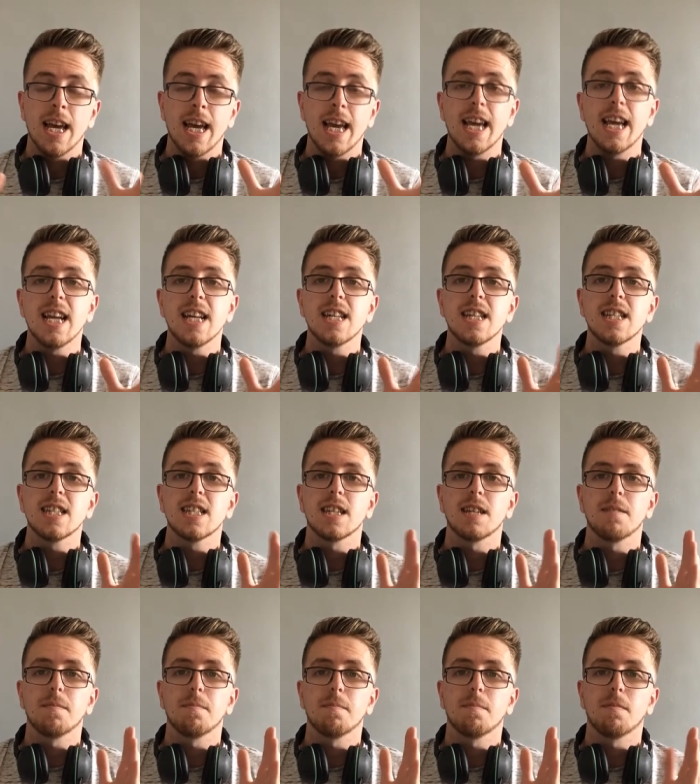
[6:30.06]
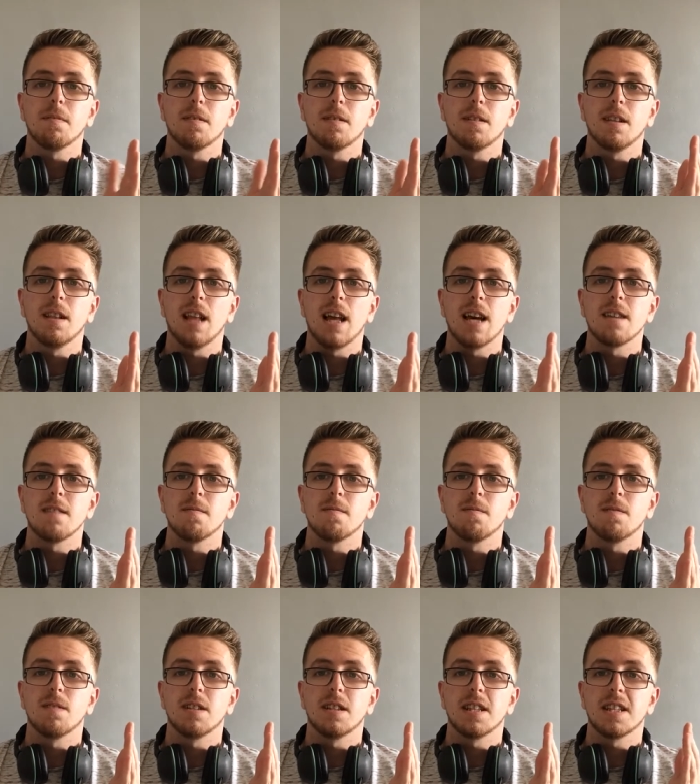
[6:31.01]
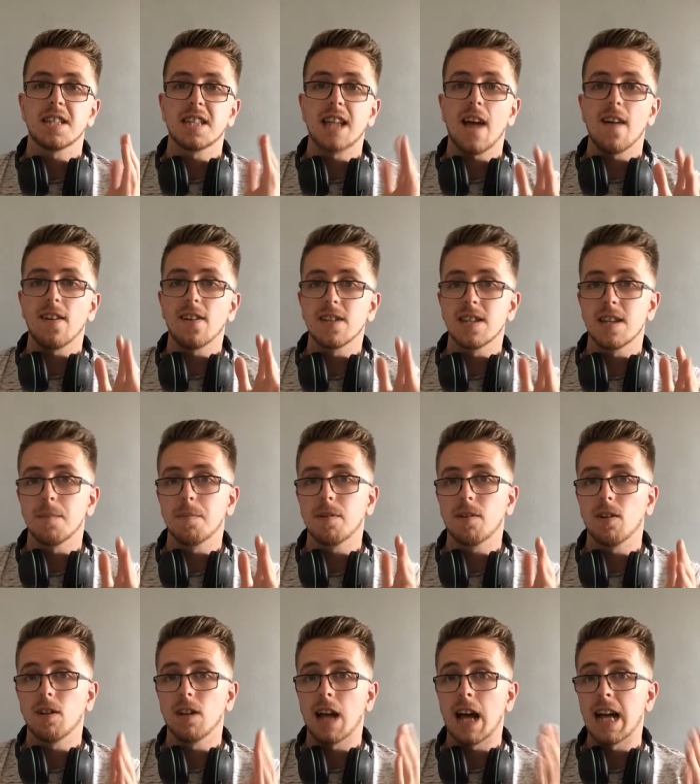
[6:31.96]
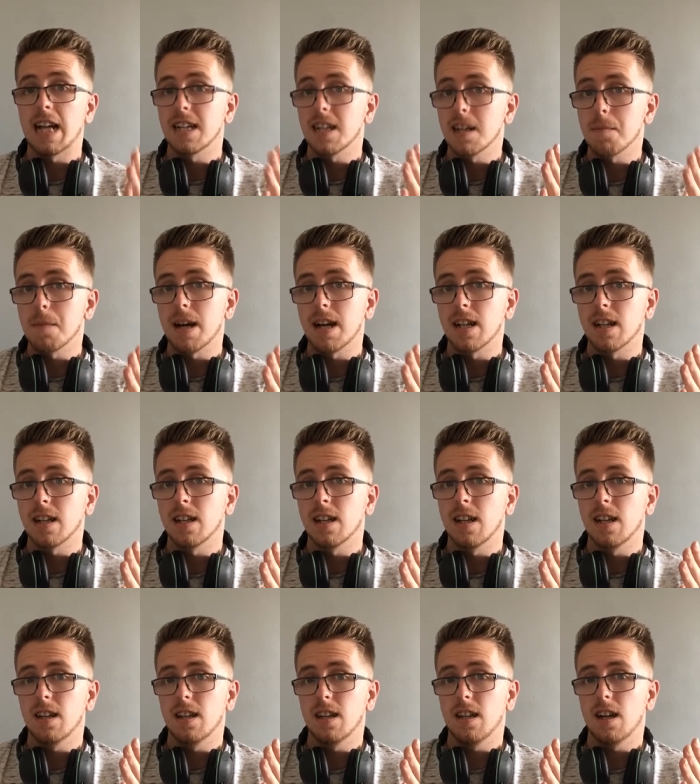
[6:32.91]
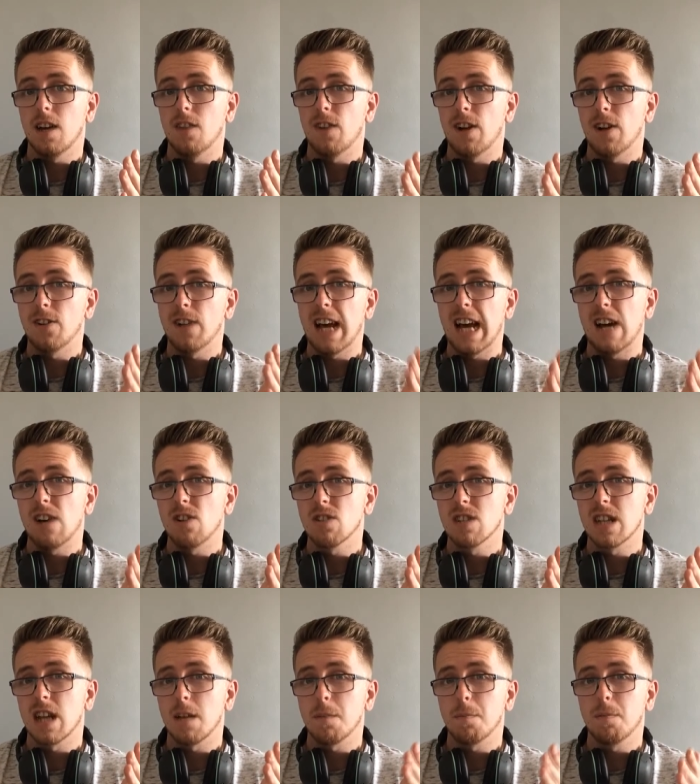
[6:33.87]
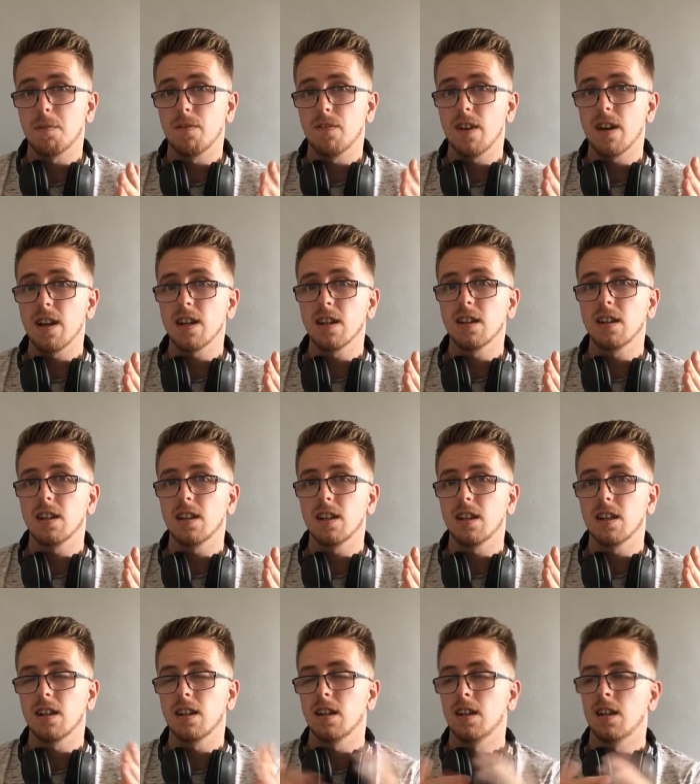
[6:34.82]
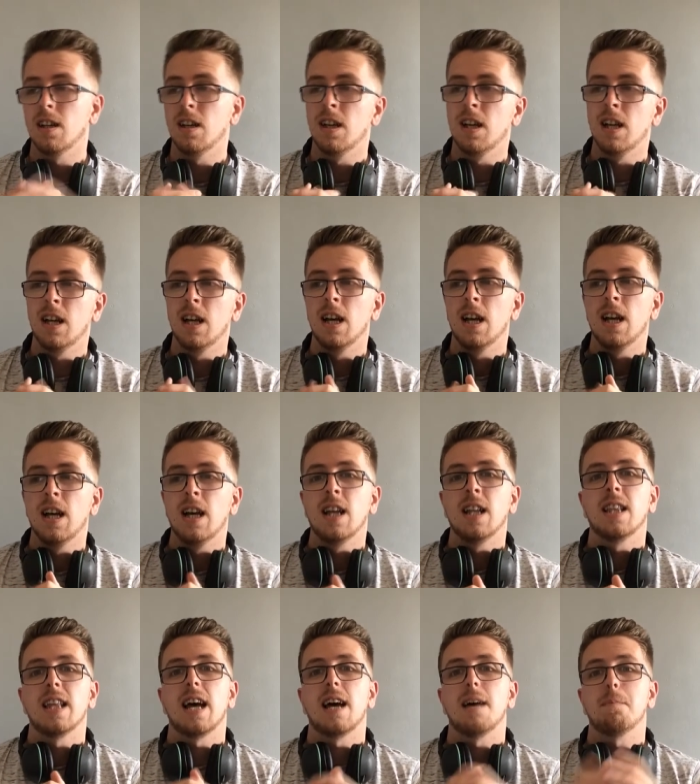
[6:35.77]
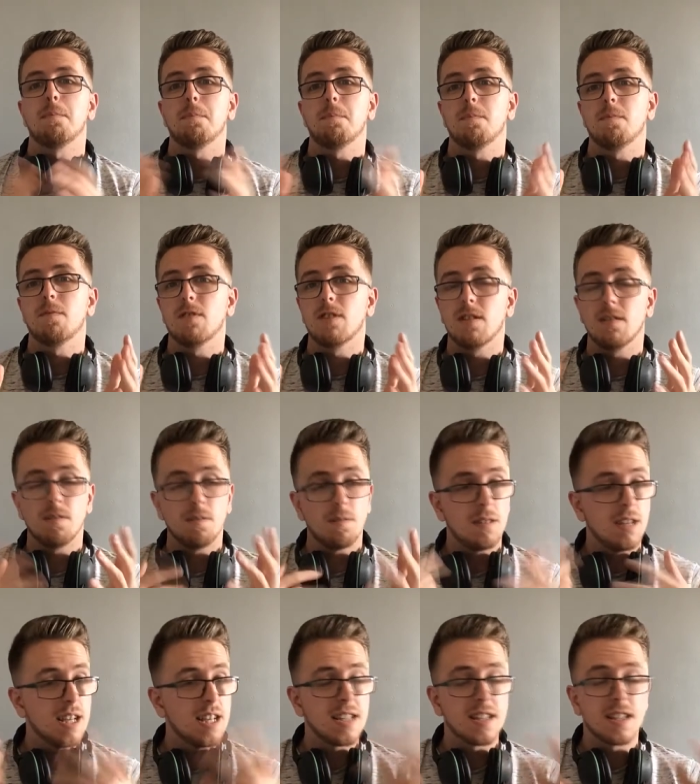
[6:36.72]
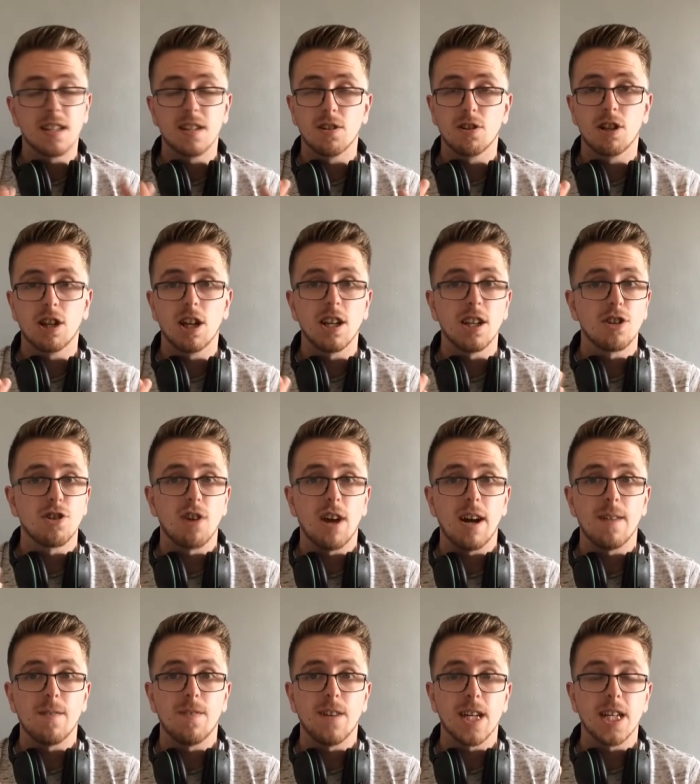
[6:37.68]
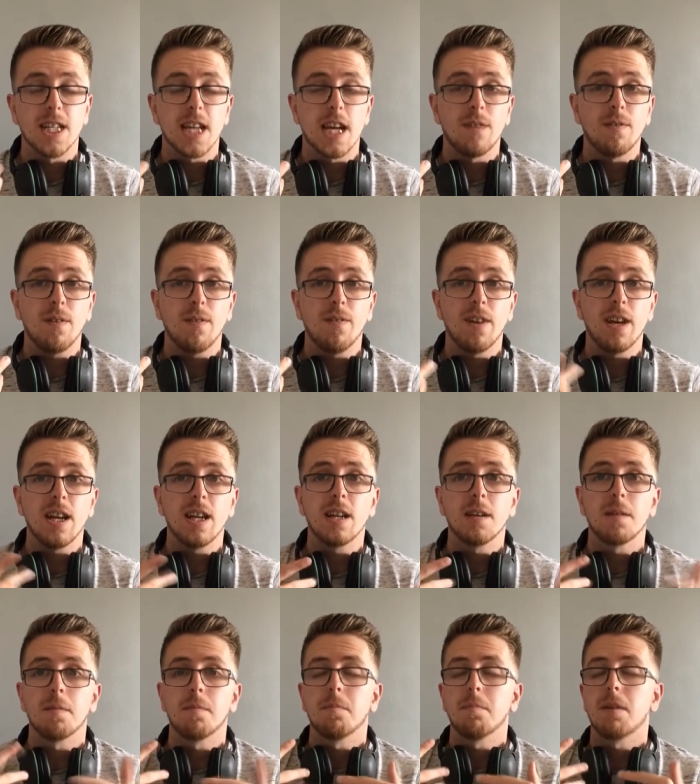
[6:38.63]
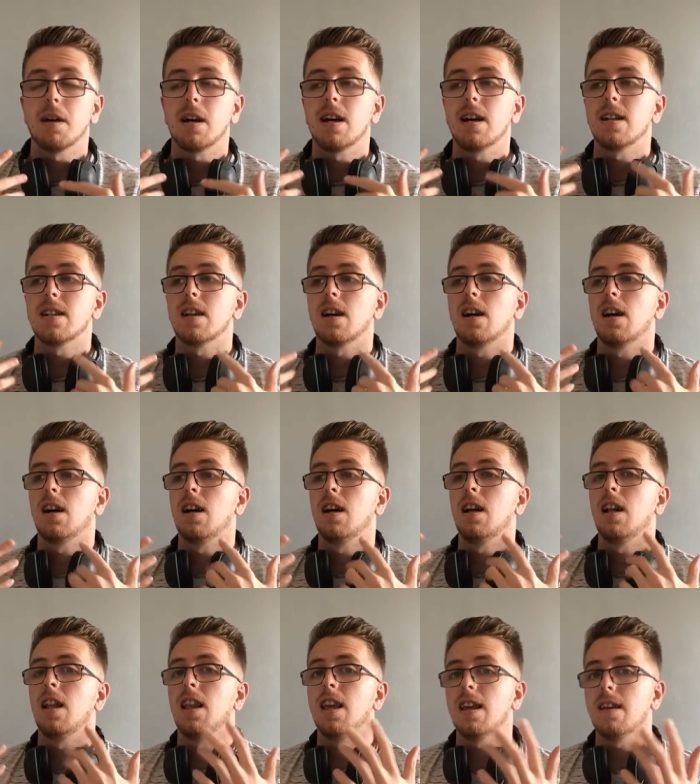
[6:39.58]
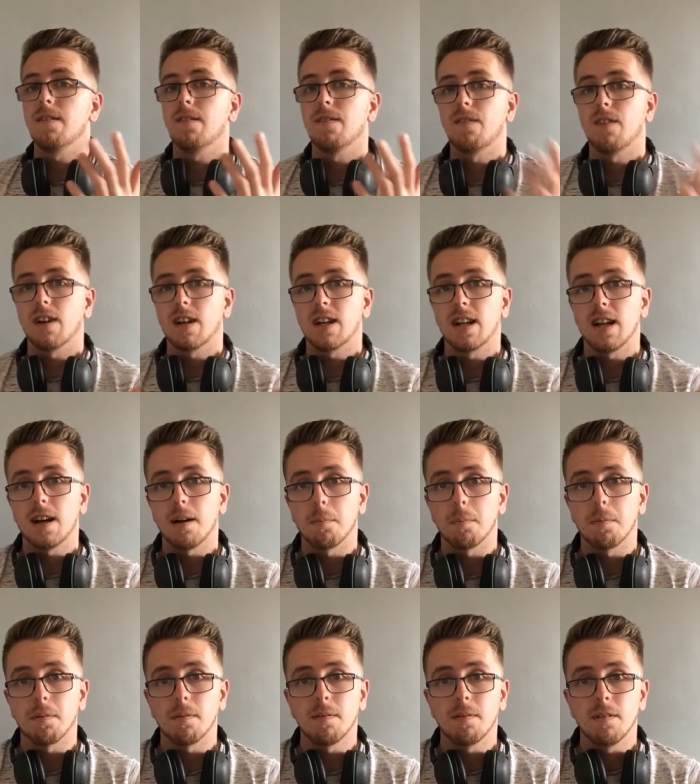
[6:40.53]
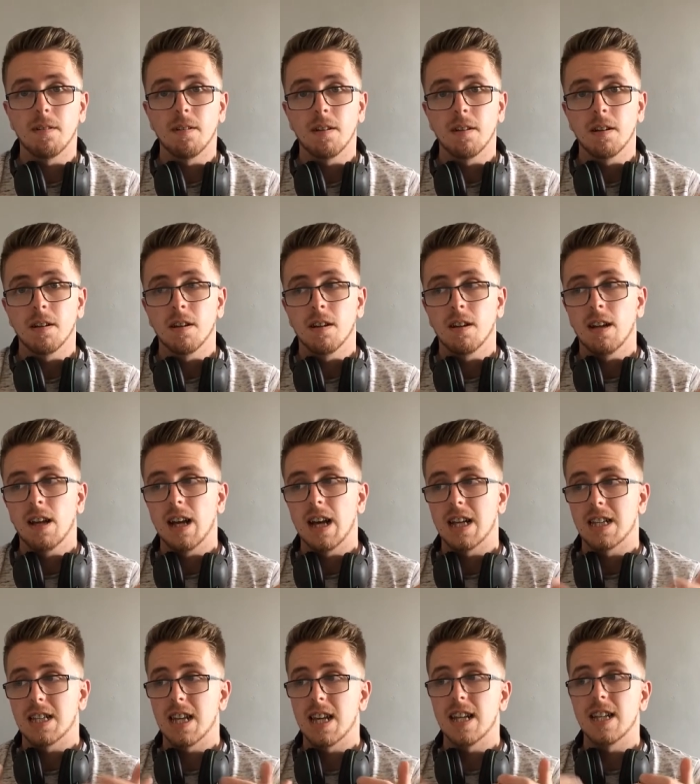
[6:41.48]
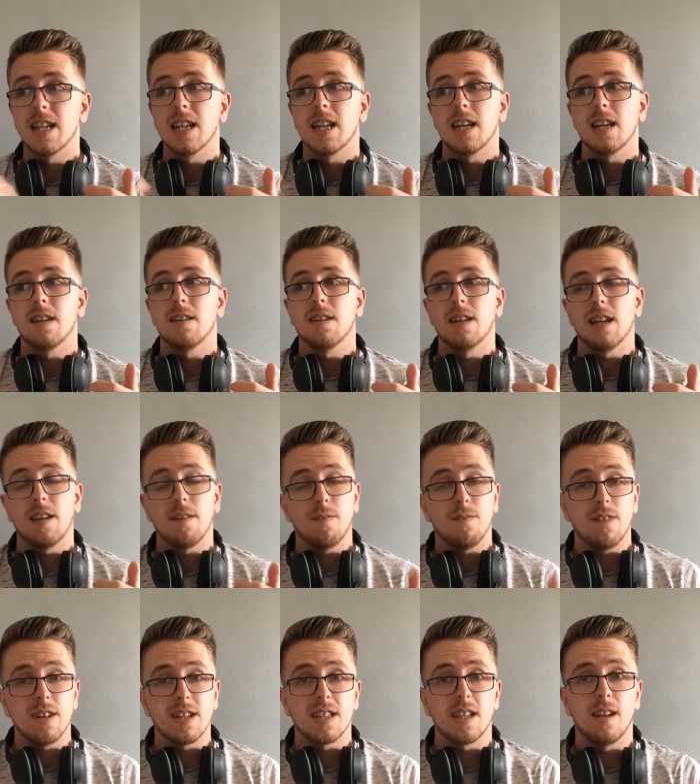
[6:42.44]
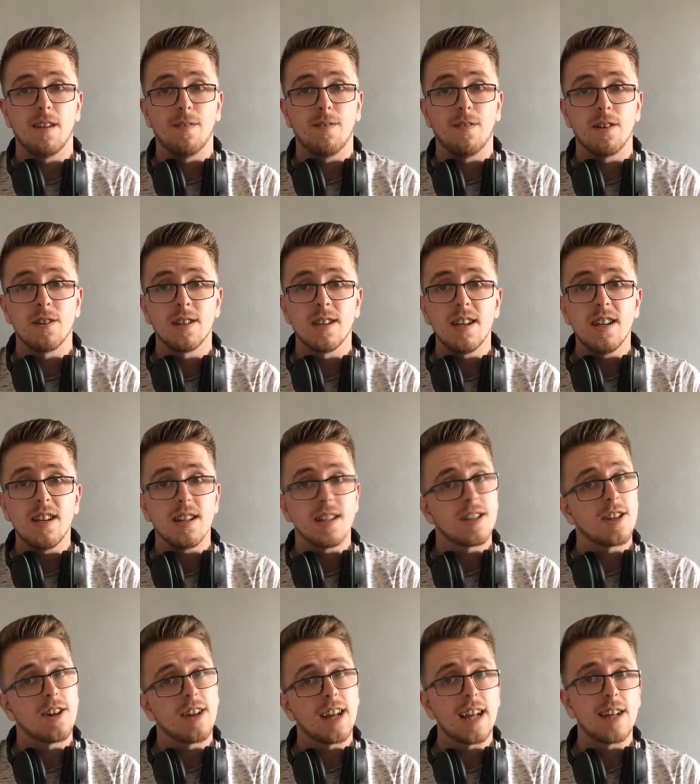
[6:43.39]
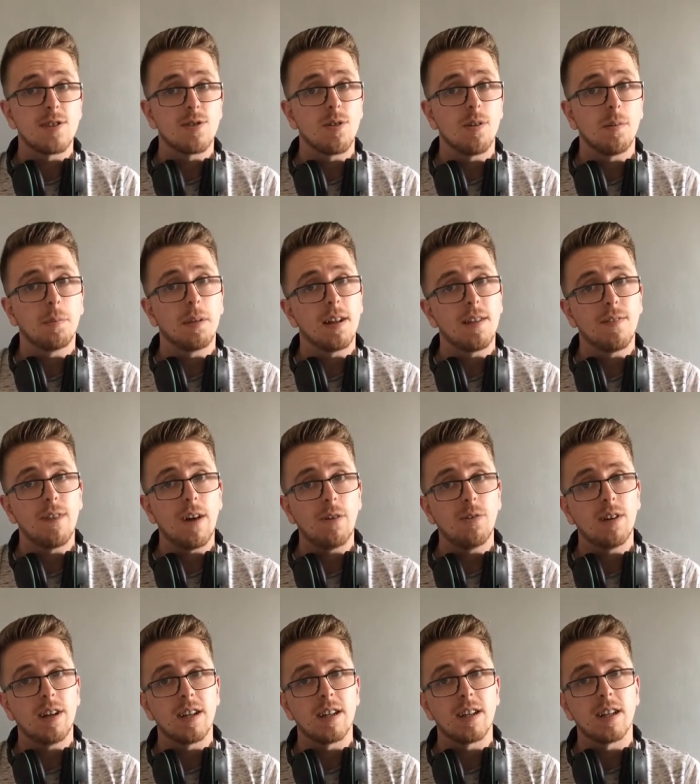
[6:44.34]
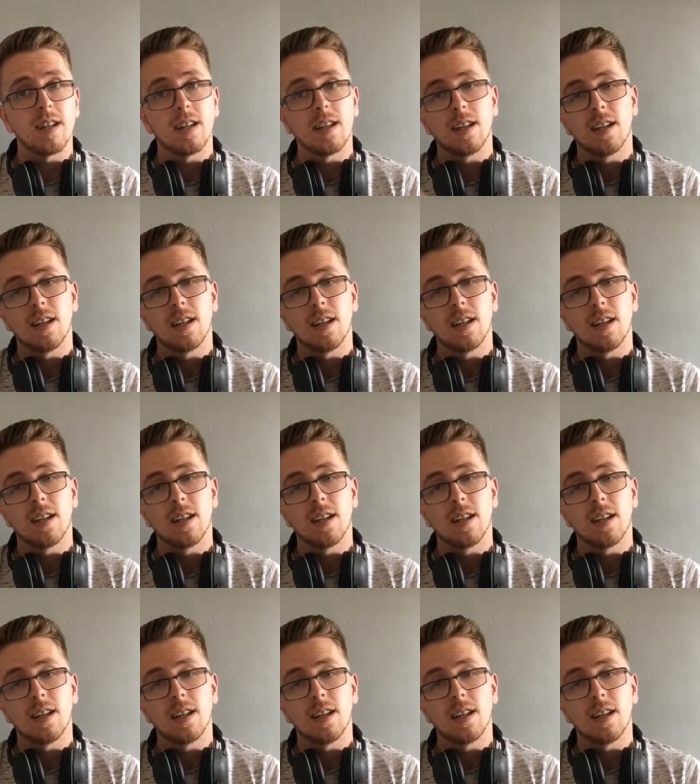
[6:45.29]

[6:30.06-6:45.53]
He is like the stereotypical handyman around the house type of thing, that he's gonna try and fix everything, but utterly fuck it up. As in, fixing a faucet turned it into a bloody fountain.